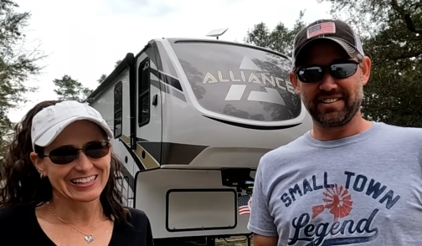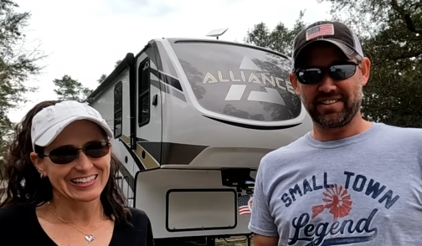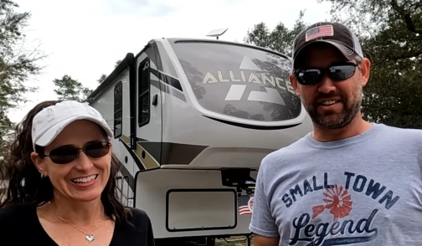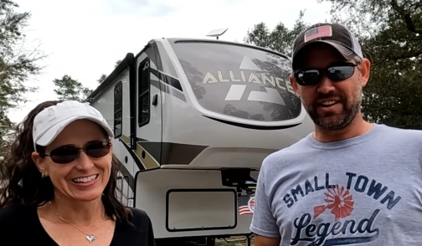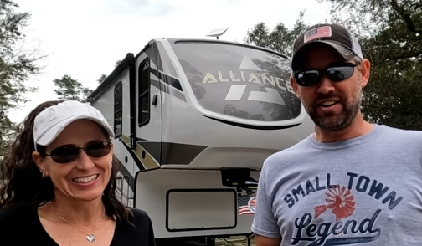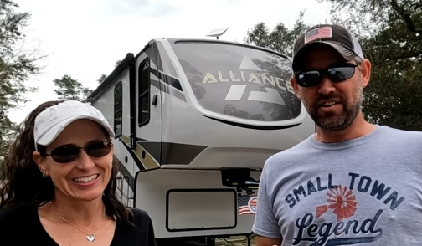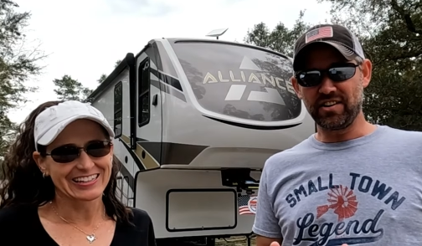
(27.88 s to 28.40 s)

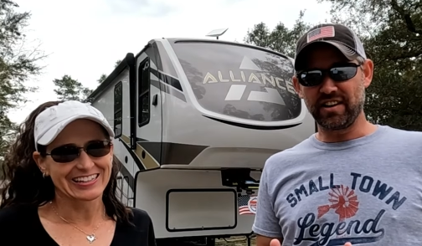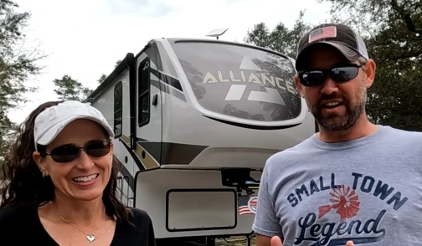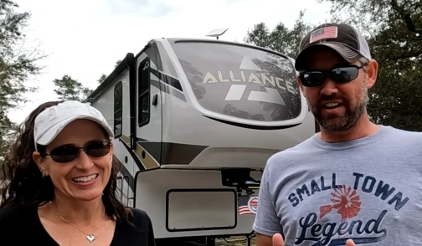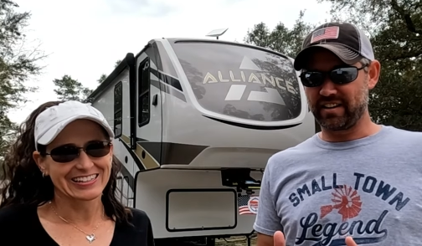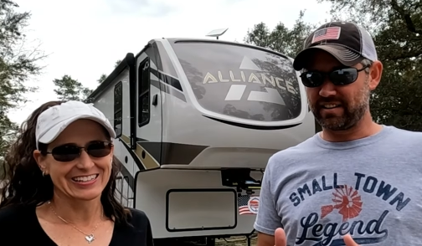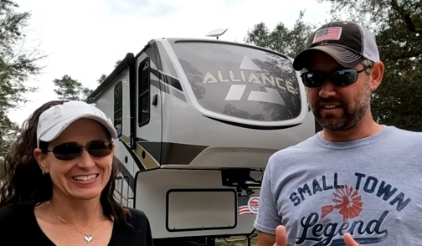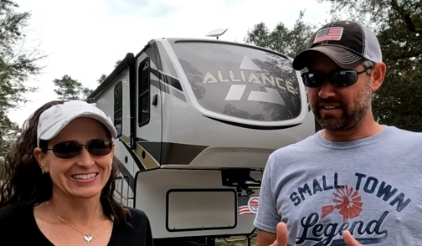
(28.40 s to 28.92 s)
Speaker 1: The
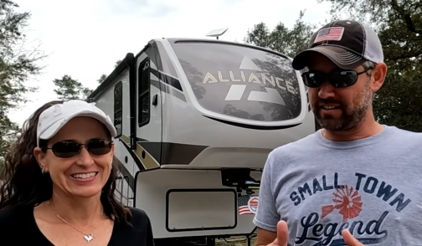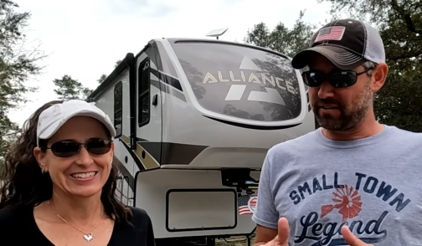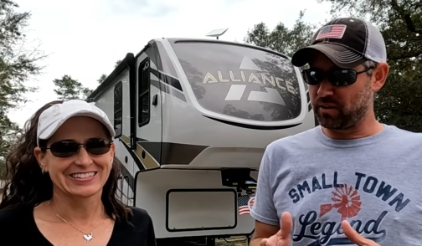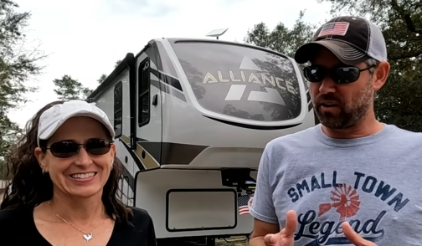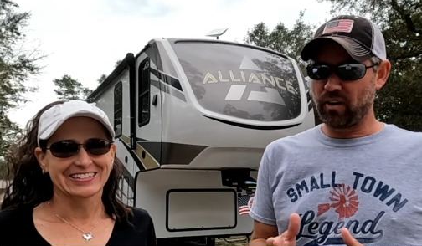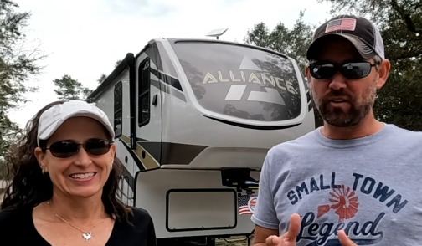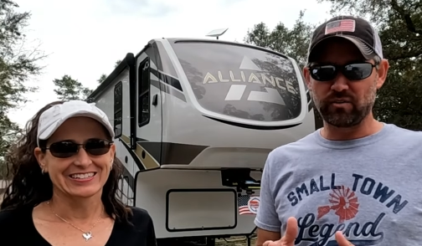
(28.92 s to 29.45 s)
internet
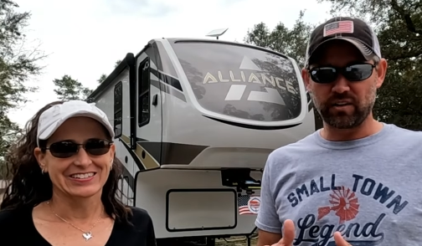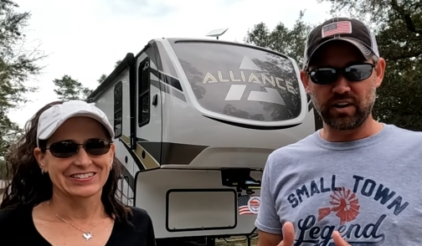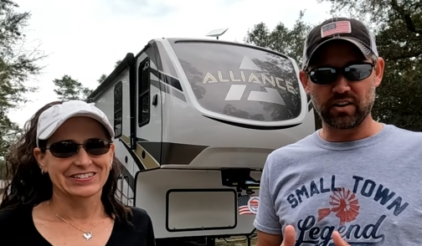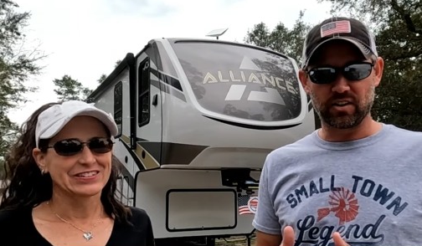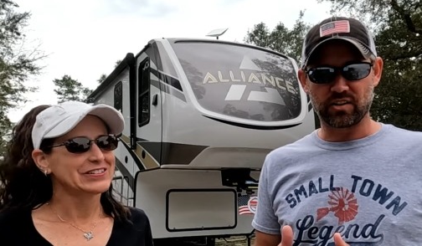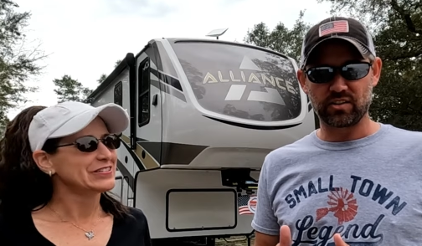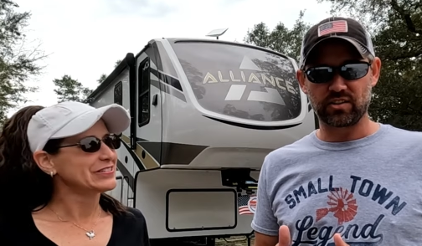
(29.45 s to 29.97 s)
for
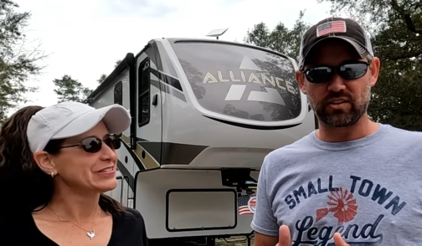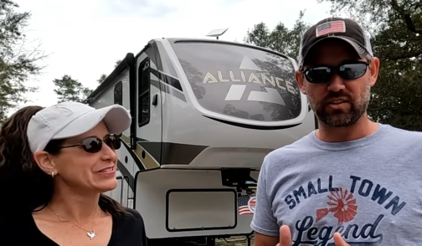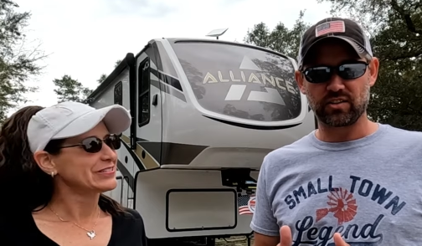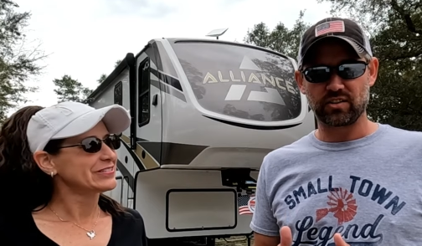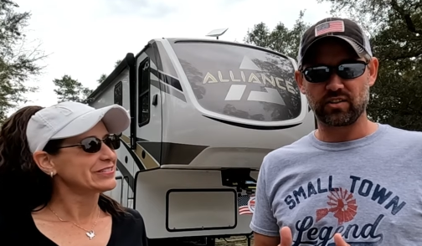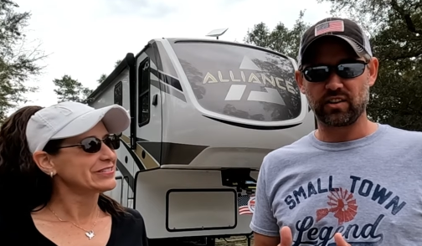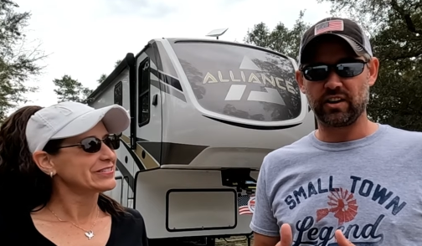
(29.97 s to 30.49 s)
RVers
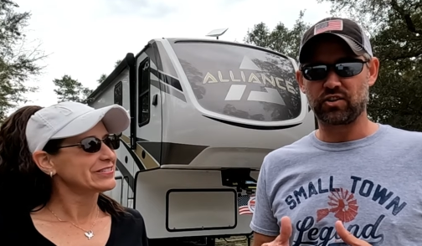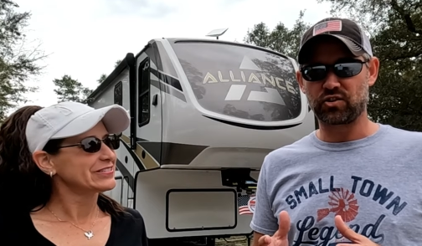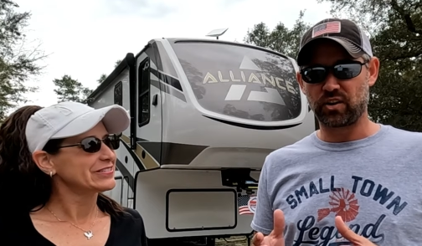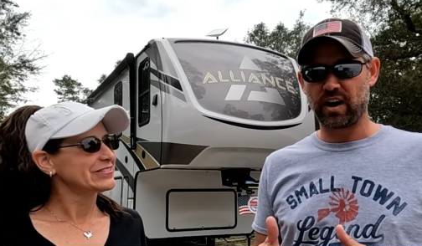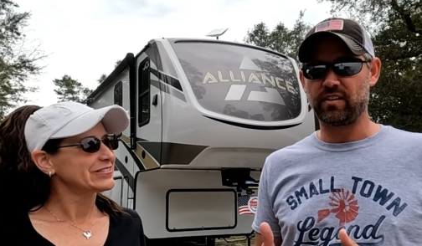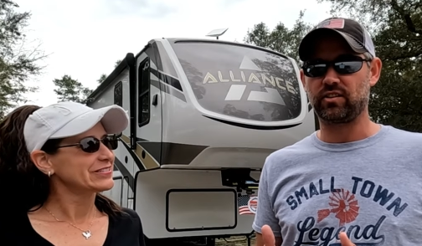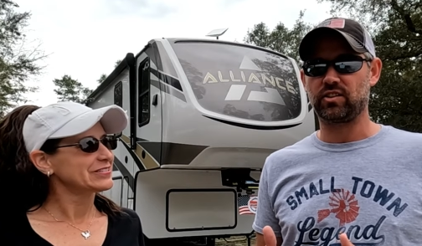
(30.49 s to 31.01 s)
and
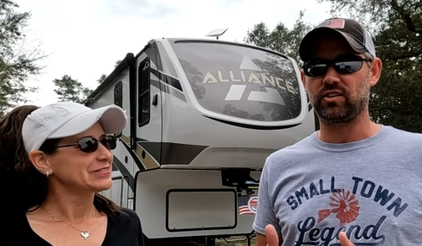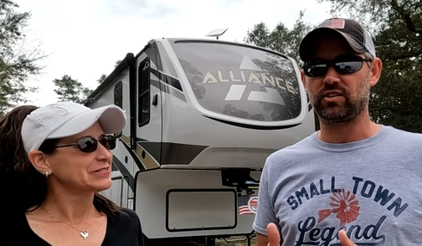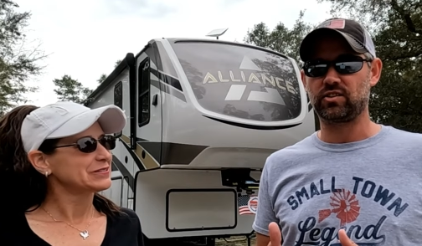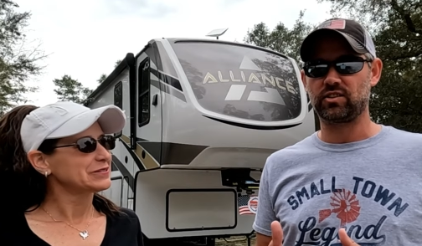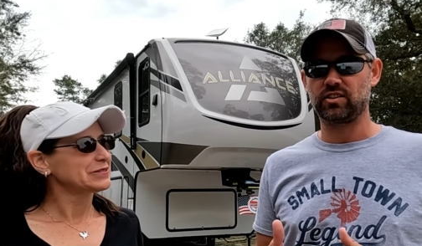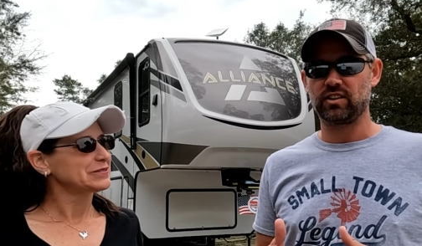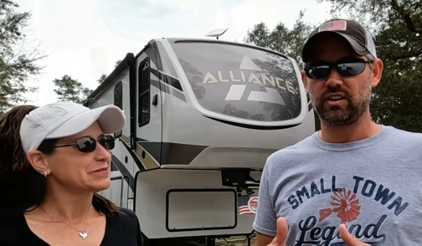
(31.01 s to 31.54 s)

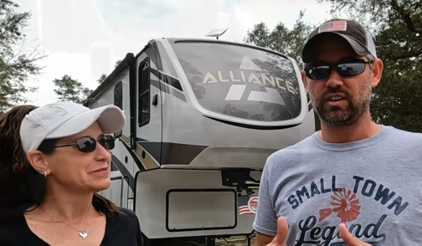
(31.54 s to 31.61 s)
travelers